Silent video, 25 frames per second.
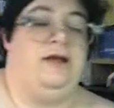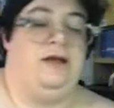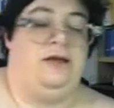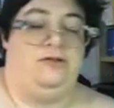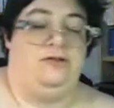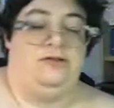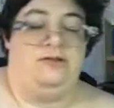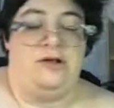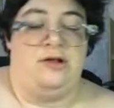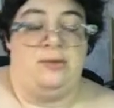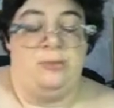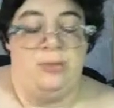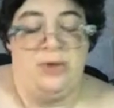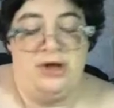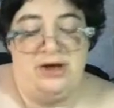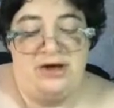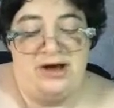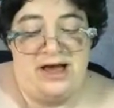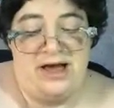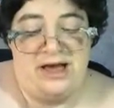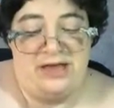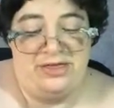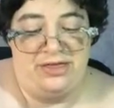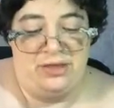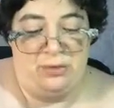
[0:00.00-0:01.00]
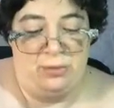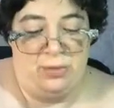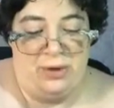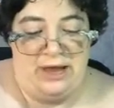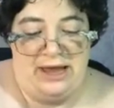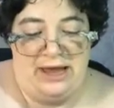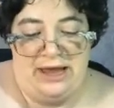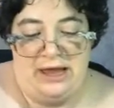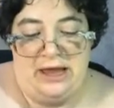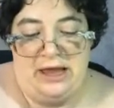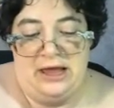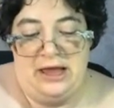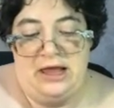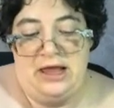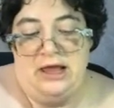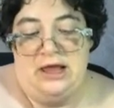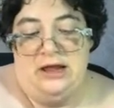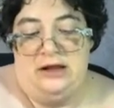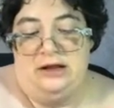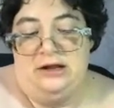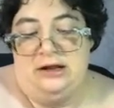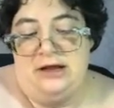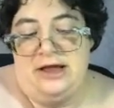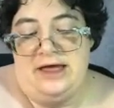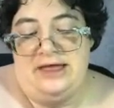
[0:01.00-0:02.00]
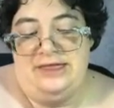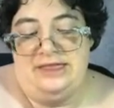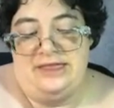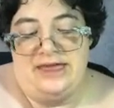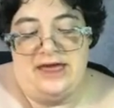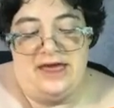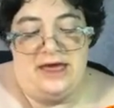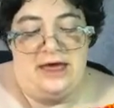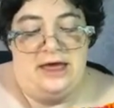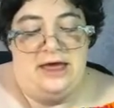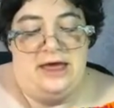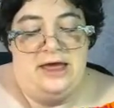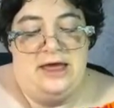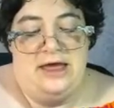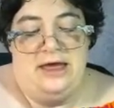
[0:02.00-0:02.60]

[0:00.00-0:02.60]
somewhere out of the way, like that.